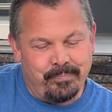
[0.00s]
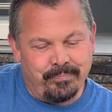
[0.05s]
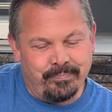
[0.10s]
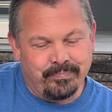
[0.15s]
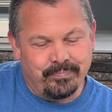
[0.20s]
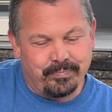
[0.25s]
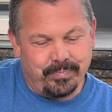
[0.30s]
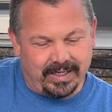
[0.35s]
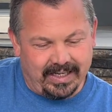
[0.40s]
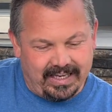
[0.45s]

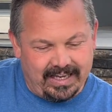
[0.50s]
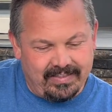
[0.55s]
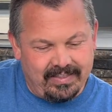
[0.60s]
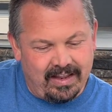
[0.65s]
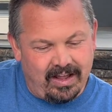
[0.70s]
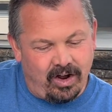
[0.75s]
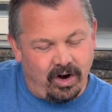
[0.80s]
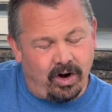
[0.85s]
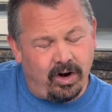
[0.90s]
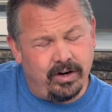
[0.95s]
But again,
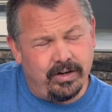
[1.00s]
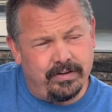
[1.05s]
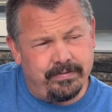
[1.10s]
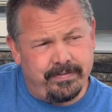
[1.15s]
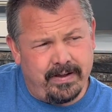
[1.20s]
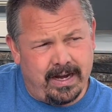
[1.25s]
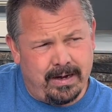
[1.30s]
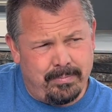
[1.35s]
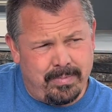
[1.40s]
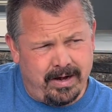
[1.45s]
our
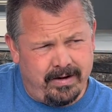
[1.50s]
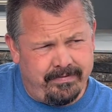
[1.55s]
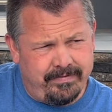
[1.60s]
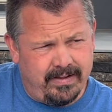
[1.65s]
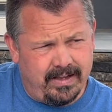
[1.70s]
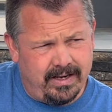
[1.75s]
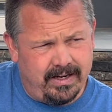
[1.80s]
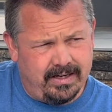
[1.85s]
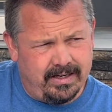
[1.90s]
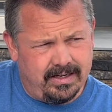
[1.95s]
defined
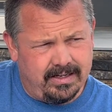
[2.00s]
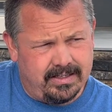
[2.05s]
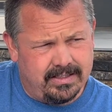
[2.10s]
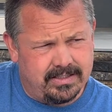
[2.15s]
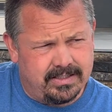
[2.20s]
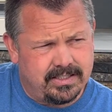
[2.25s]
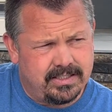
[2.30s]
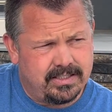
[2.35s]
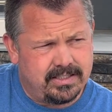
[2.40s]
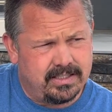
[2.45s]
benefit
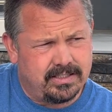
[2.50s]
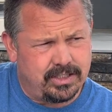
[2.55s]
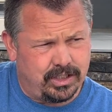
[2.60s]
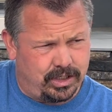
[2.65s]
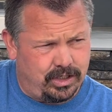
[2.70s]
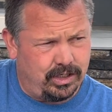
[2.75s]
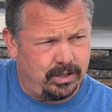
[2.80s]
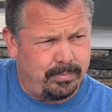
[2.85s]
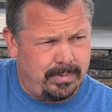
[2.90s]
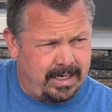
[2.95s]
is
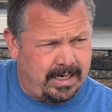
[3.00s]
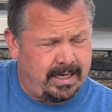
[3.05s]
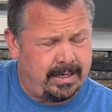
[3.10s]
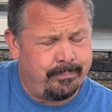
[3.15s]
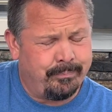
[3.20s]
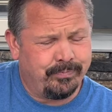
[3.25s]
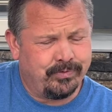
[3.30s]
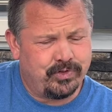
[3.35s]
secure money.